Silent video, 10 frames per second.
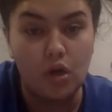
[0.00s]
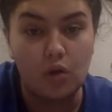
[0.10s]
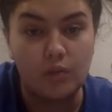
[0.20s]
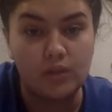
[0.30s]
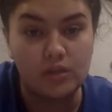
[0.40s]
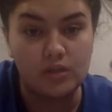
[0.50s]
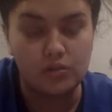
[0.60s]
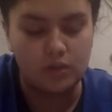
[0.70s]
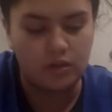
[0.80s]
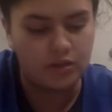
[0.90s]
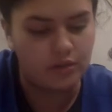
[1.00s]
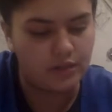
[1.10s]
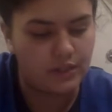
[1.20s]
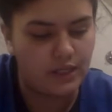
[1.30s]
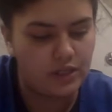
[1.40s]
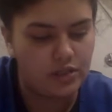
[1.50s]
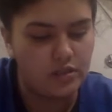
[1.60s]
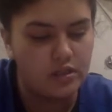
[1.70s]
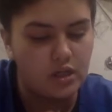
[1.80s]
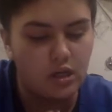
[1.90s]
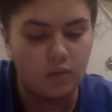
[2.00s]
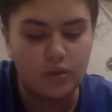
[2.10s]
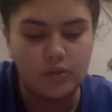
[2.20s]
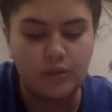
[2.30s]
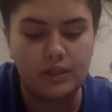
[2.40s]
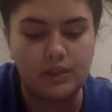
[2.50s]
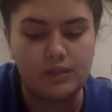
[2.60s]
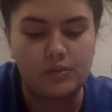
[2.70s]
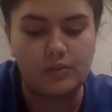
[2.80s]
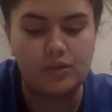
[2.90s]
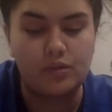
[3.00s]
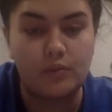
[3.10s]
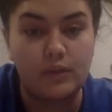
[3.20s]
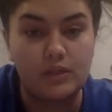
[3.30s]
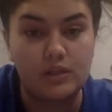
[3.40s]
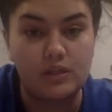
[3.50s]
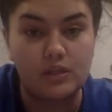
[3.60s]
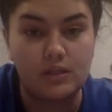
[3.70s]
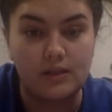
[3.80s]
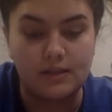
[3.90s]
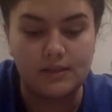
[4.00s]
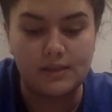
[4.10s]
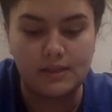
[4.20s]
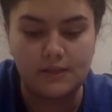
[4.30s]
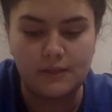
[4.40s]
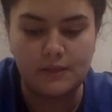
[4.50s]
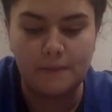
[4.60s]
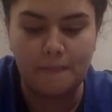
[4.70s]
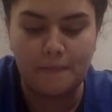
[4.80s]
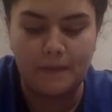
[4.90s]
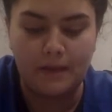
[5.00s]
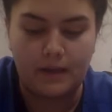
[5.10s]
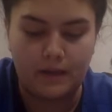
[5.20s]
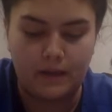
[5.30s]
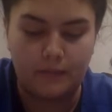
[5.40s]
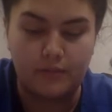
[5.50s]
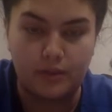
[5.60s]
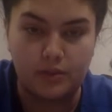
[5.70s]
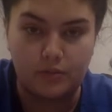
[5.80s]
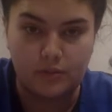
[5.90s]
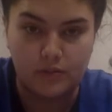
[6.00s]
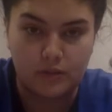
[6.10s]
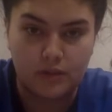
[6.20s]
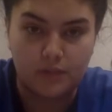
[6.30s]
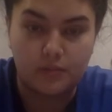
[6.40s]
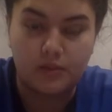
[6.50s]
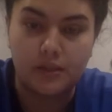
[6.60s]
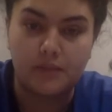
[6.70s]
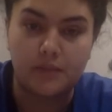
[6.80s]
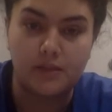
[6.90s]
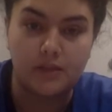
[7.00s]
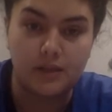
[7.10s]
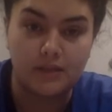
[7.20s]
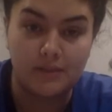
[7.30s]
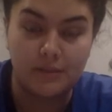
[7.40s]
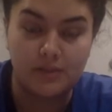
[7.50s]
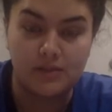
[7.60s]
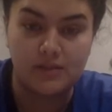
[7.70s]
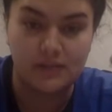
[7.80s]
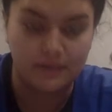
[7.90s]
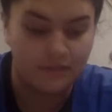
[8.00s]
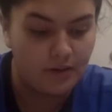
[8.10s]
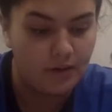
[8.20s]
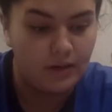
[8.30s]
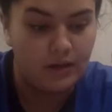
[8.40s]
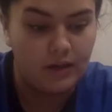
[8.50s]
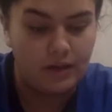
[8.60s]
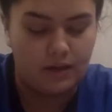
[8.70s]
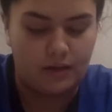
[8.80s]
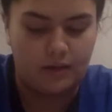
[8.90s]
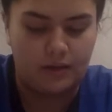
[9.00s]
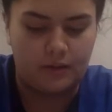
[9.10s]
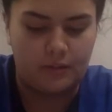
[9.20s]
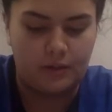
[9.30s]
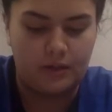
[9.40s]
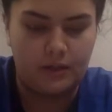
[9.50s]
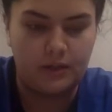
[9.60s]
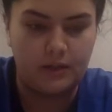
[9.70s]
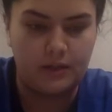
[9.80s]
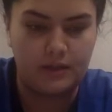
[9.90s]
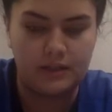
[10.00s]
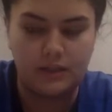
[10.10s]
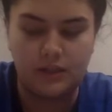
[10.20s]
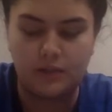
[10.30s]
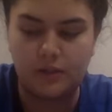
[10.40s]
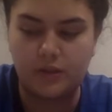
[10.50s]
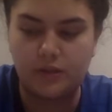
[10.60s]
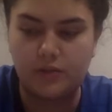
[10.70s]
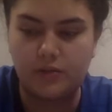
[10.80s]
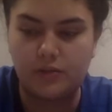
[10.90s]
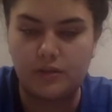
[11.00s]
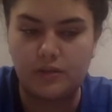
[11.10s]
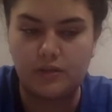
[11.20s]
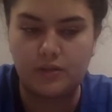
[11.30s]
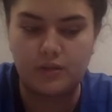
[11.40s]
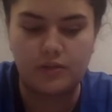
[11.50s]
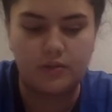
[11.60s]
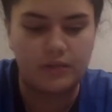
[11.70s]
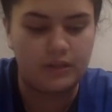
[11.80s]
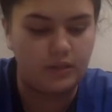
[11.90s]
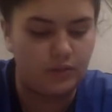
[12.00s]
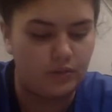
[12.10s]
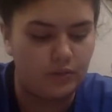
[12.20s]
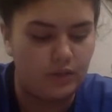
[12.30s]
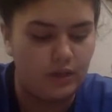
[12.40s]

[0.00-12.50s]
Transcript: omissions, or contraindications. We're doing this to ensure the patient's safety because we always want to protect the patient and keep the patient safe. The next thing that we're going to do is we're going to